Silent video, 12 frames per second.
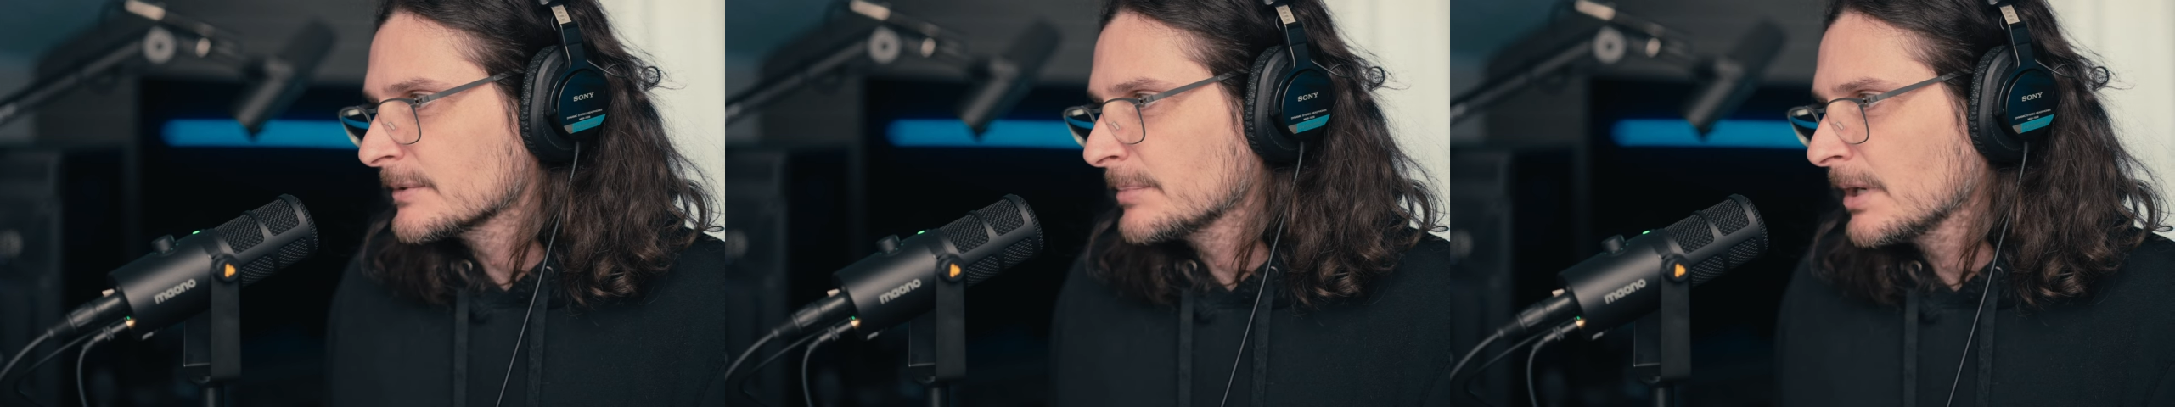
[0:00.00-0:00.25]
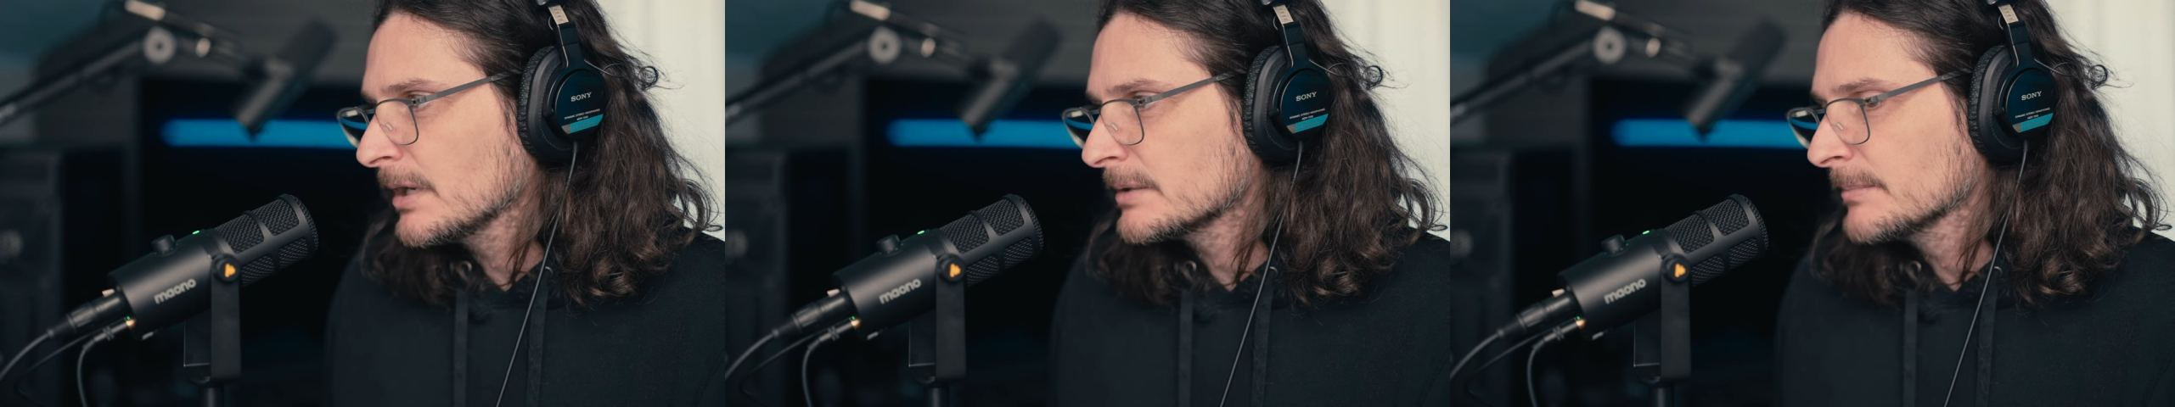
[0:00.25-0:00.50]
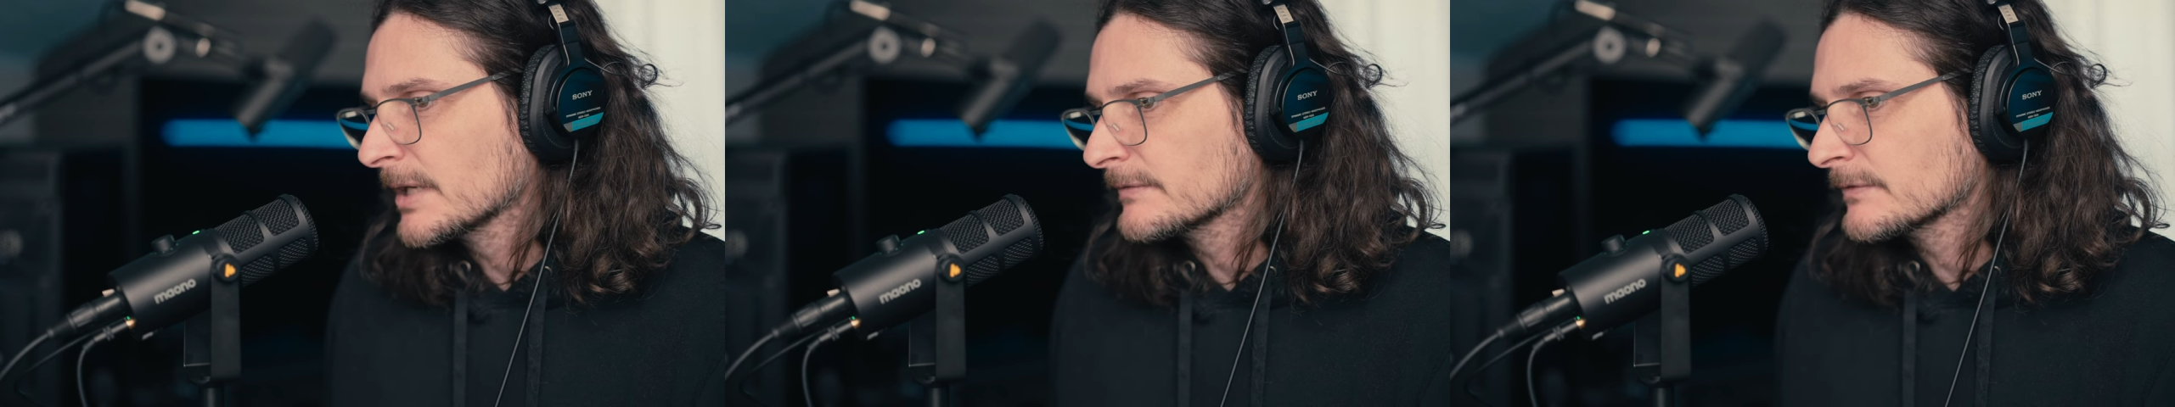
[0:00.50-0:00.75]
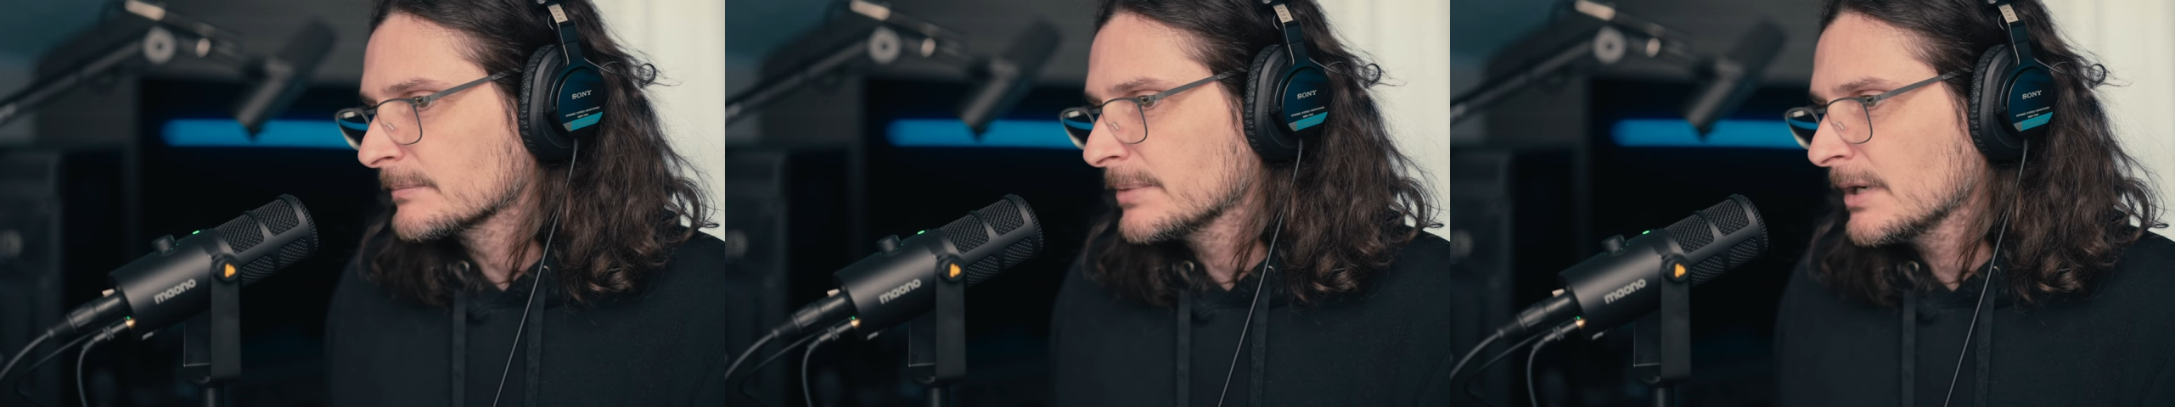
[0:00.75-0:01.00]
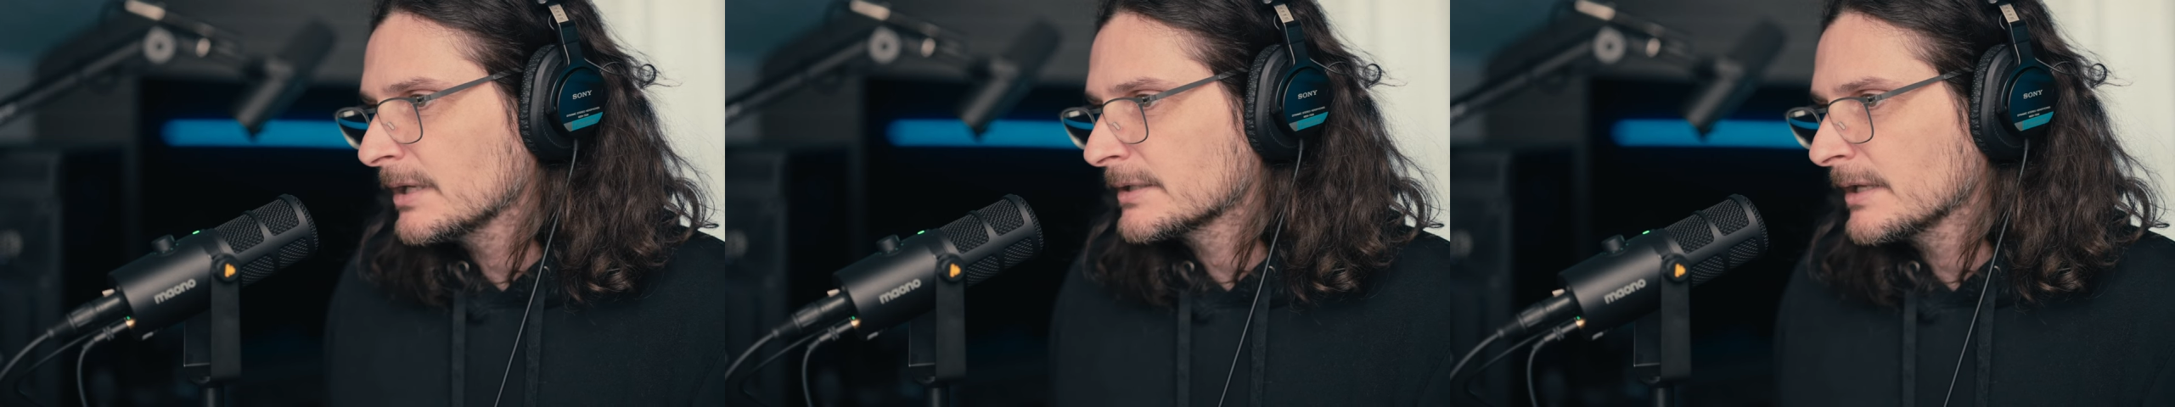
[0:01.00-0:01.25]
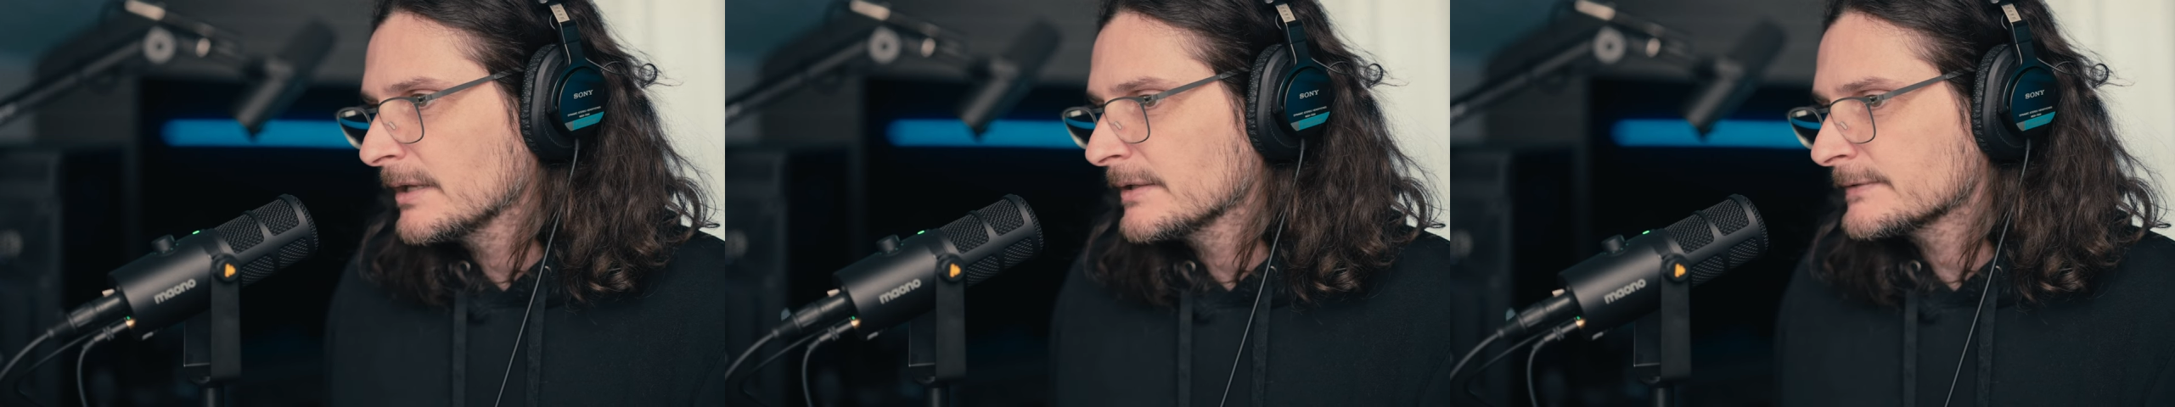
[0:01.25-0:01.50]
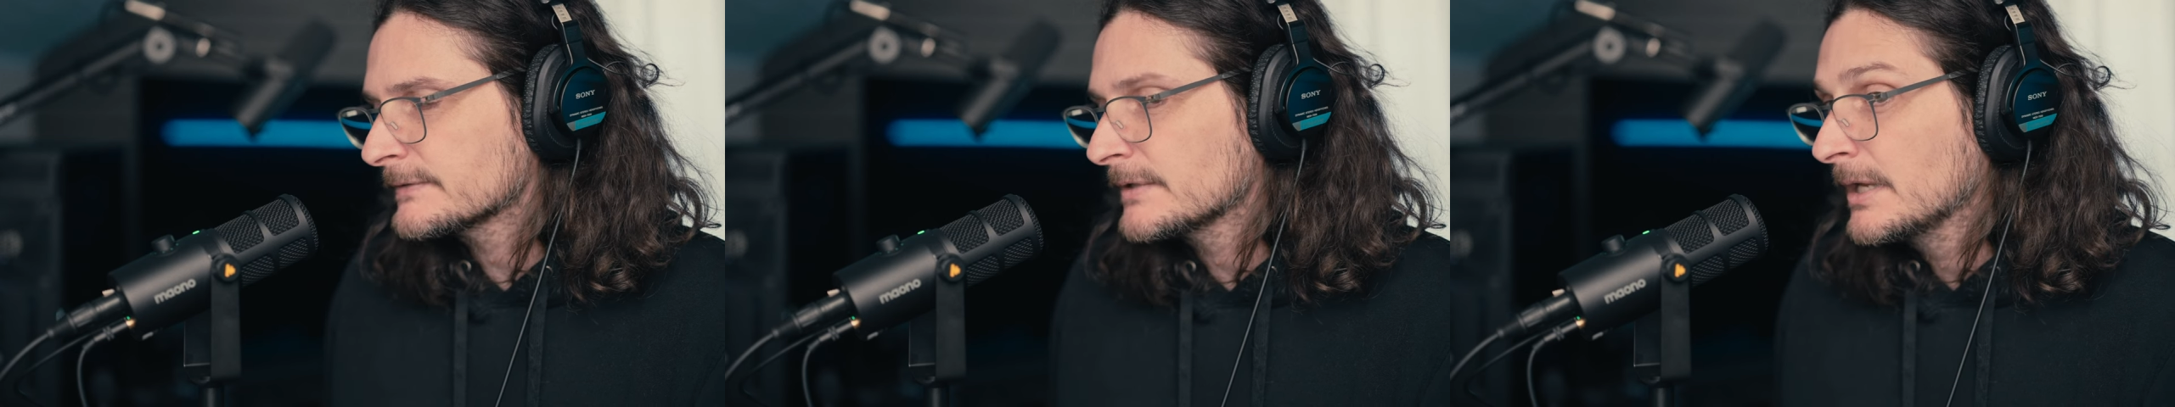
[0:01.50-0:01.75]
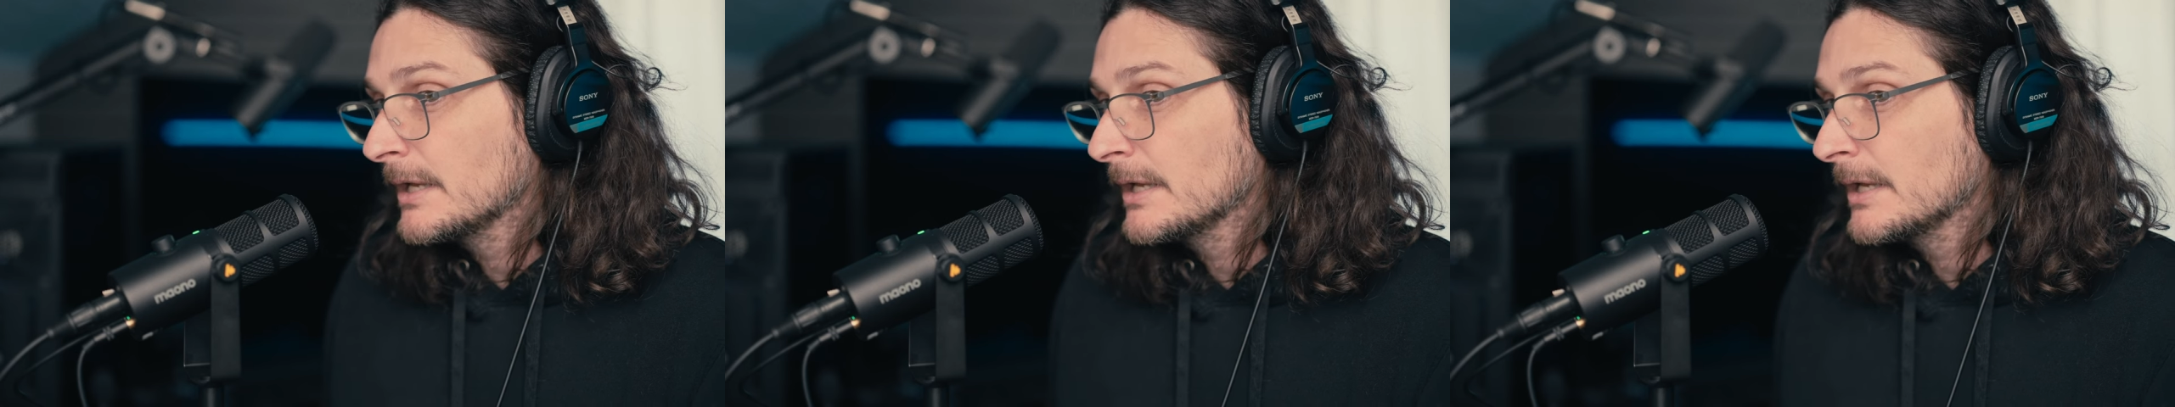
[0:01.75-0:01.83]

pod mic for podcasts.